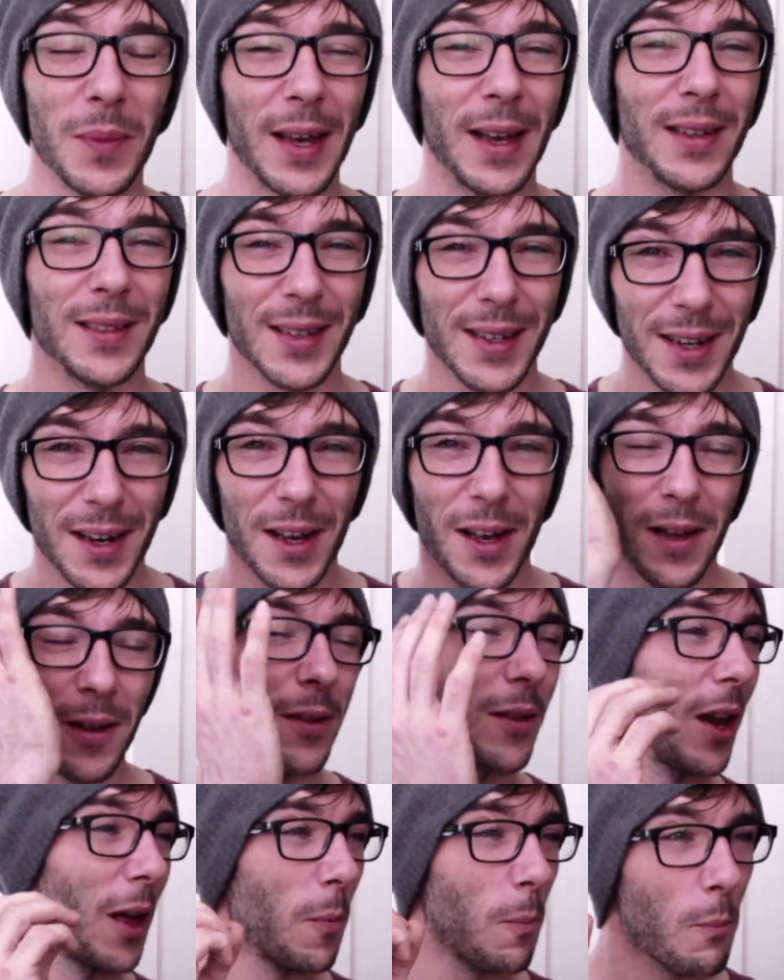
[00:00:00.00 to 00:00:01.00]
me, as in a,
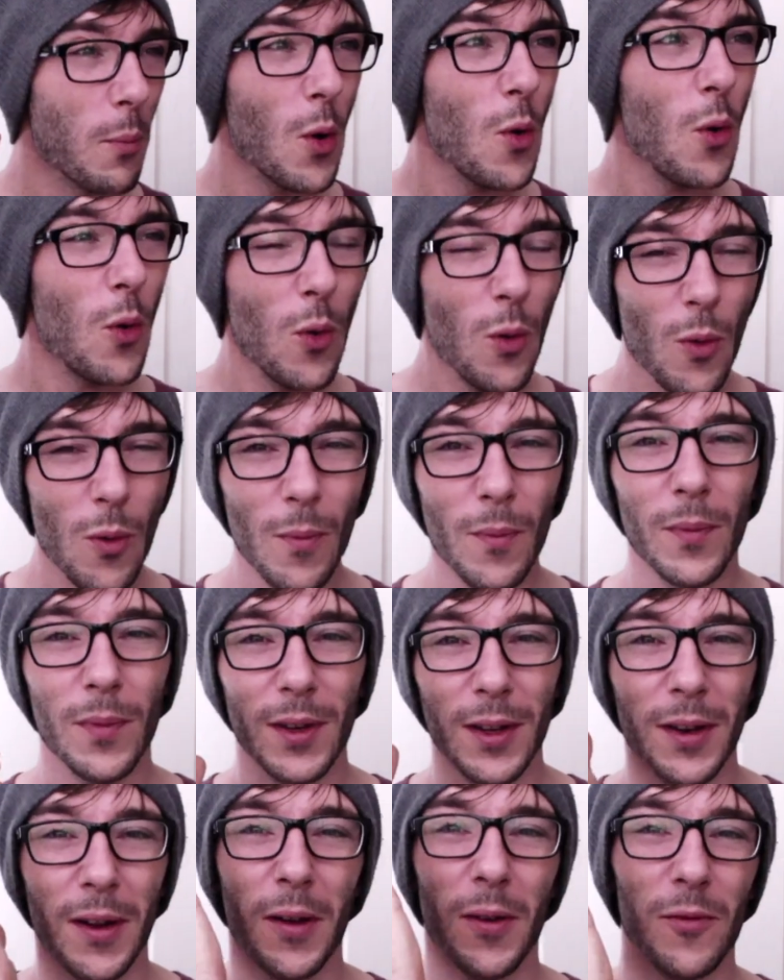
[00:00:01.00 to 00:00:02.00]
like, boo,
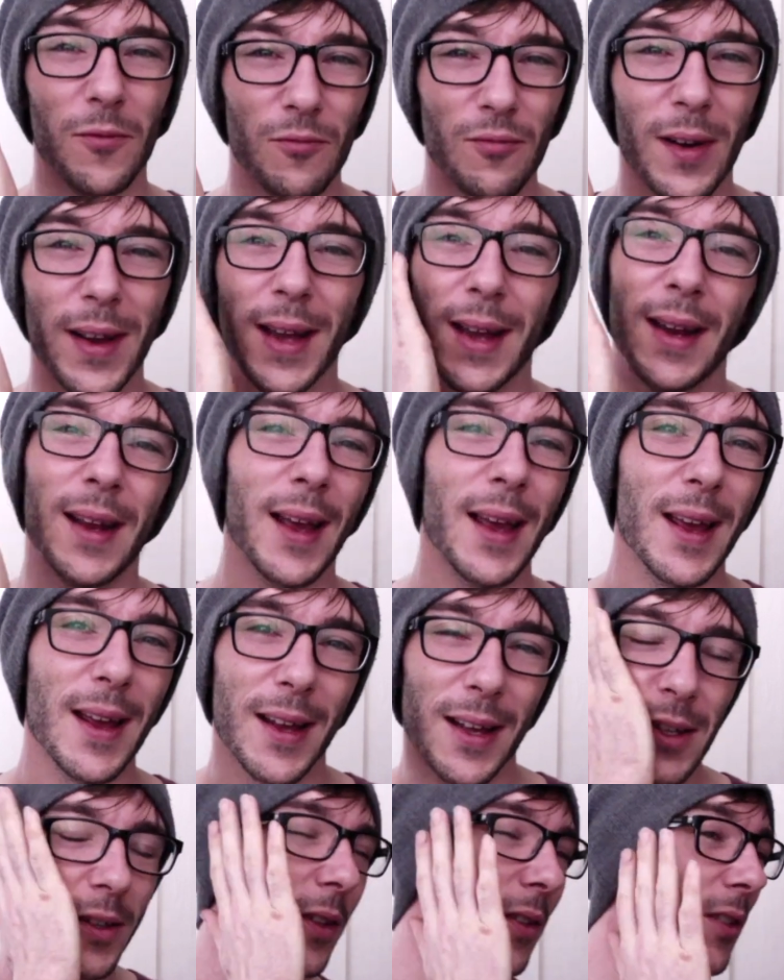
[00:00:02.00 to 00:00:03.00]
you know, ringing
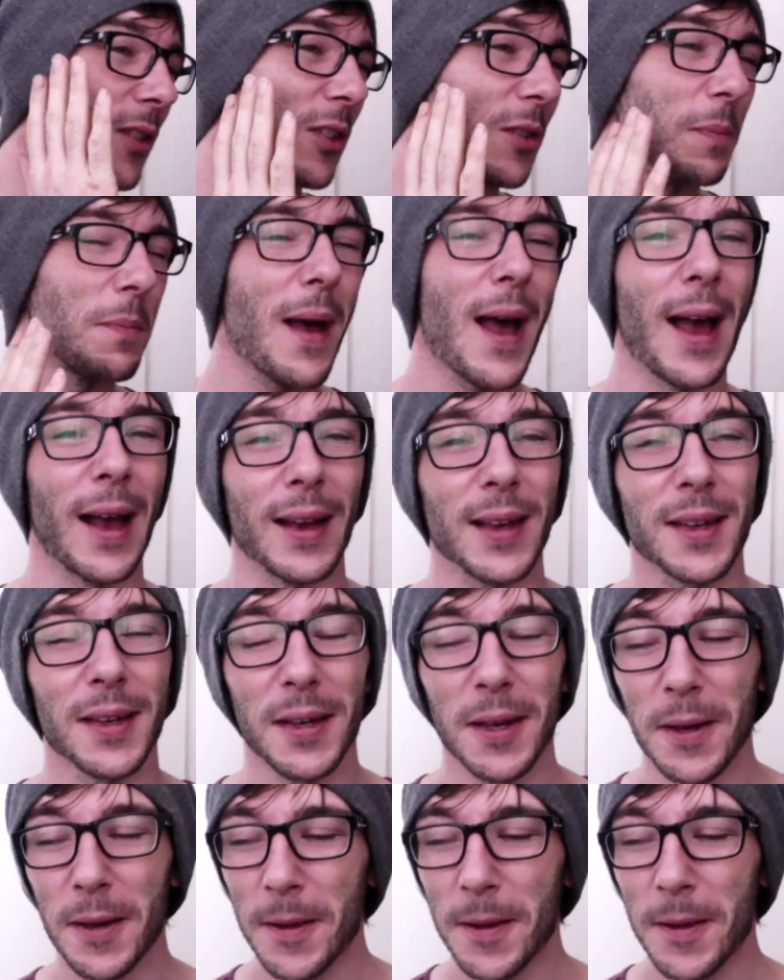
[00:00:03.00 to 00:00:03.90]
ear smack.